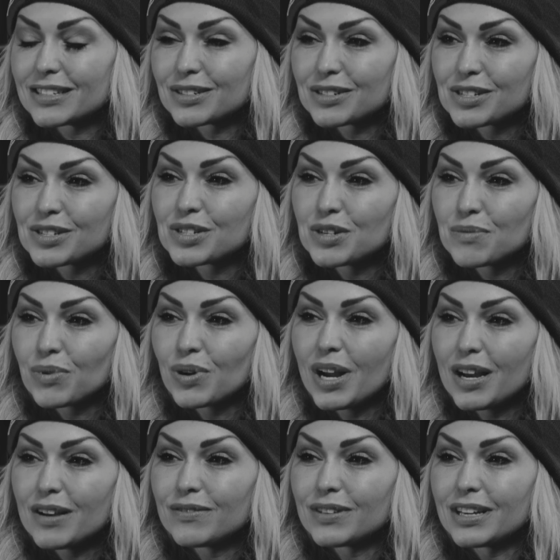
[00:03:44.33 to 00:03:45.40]
They're super
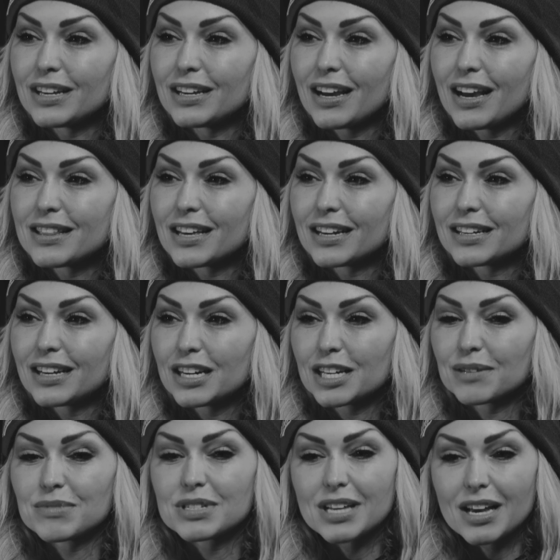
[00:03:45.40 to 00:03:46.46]
heavy, and then getting
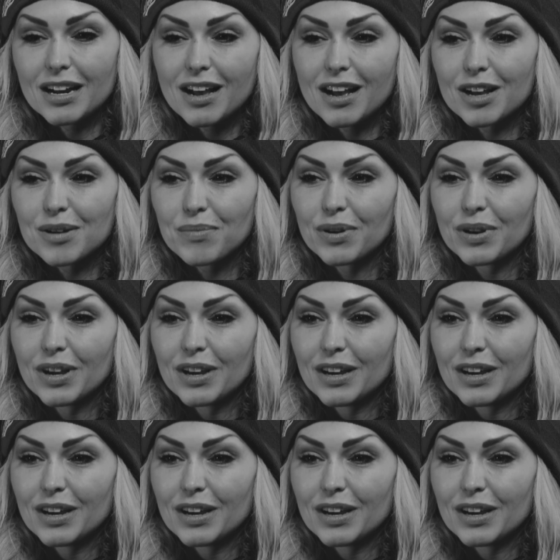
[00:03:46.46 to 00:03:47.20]
them set up